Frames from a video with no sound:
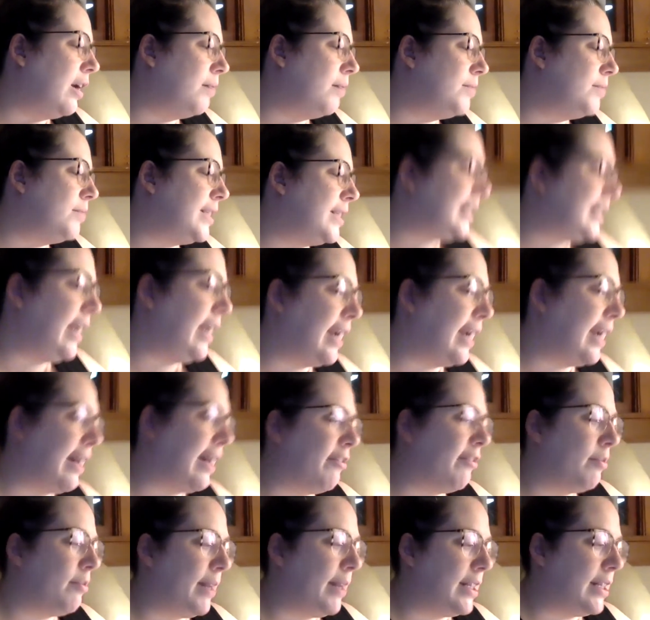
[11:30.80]
city
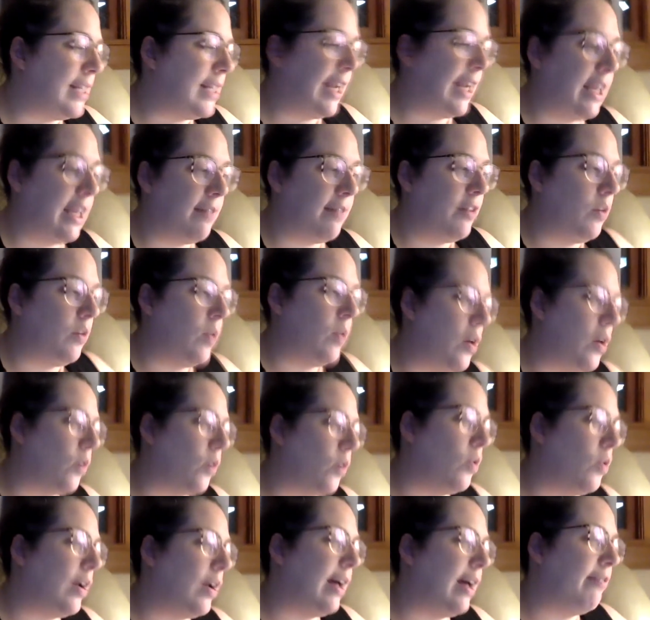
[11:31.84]
governments, they give you
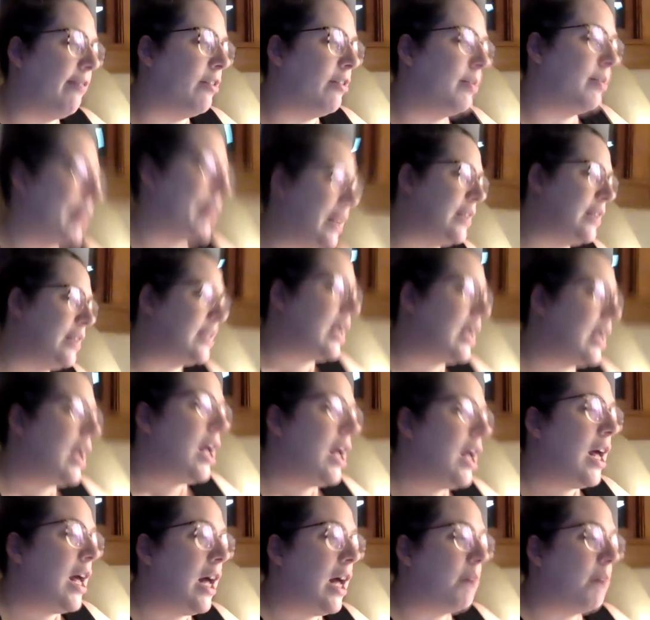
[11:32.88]
local governments.
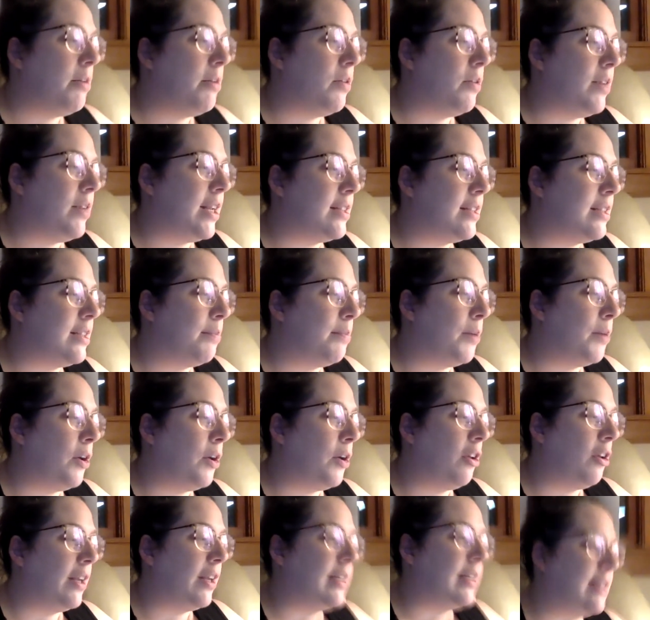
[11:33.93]
A
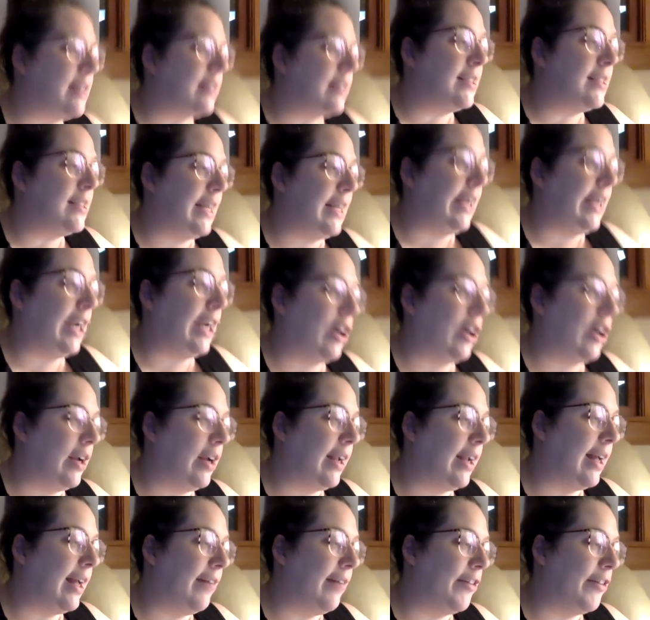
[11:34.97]
municipal is a city or a
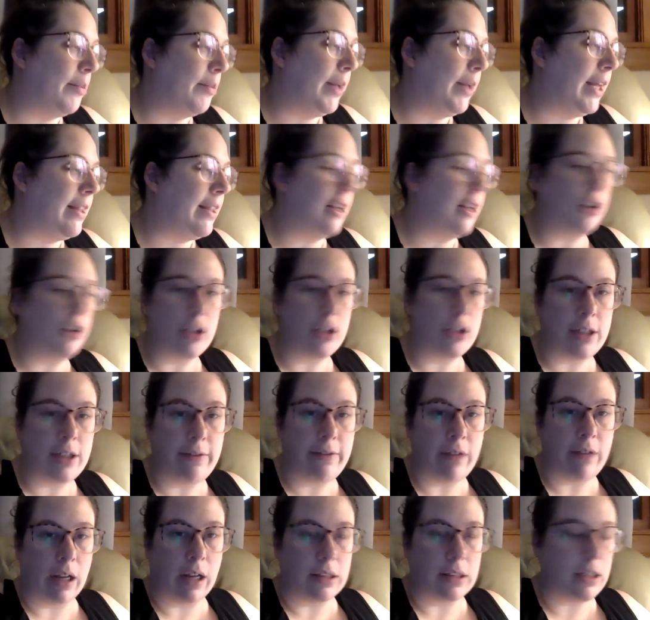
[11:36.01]
government. That's just a
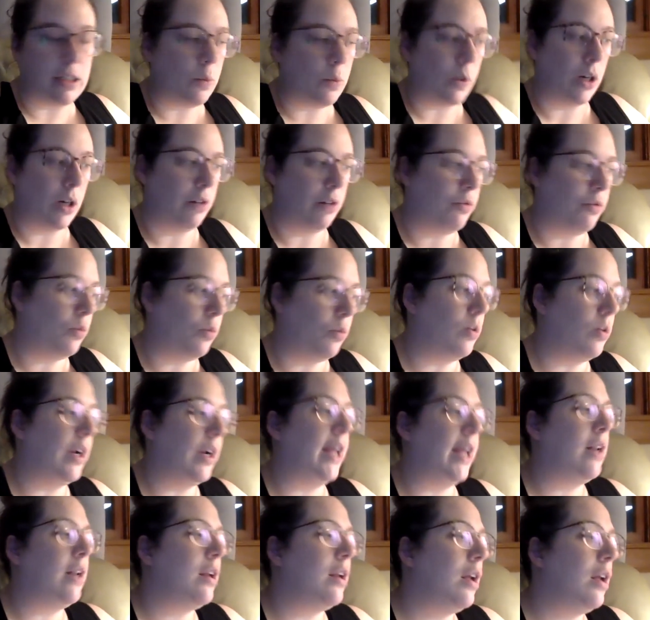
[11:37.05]
fancy word for
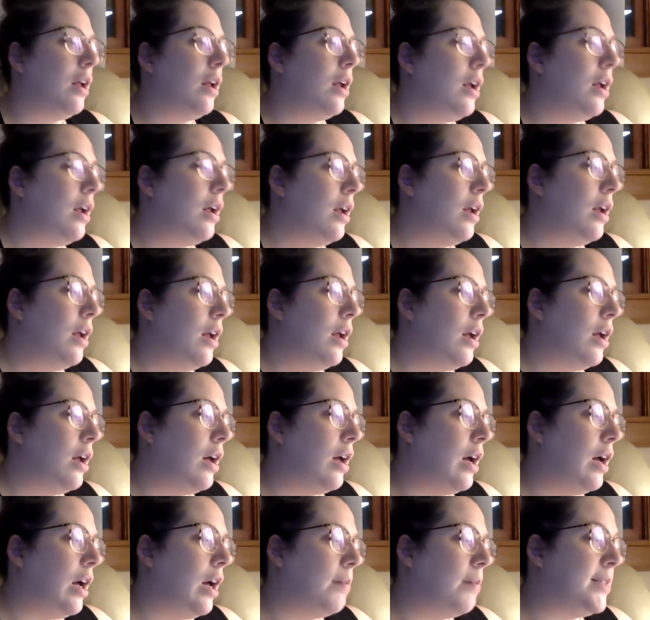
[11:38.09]
it.
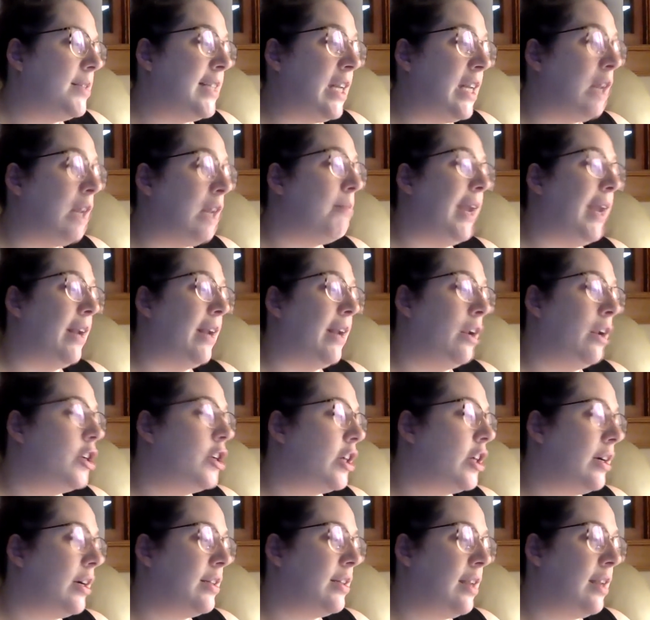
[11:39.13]
City
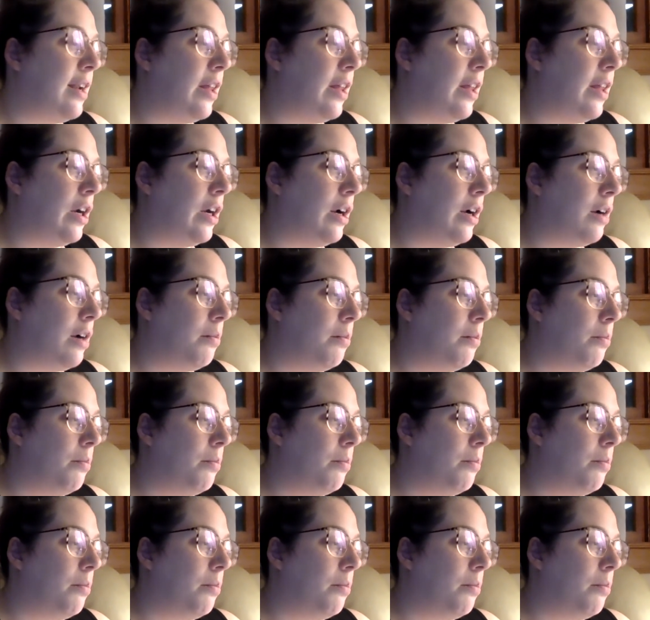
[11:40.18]
manager is another